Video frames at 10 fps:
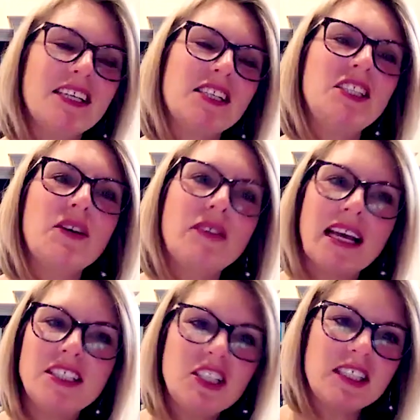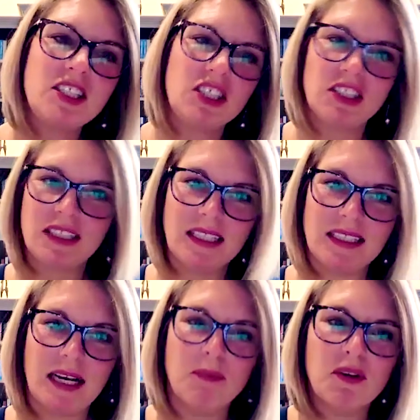So that's just an
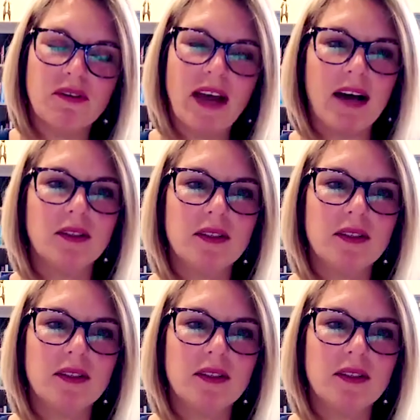example of how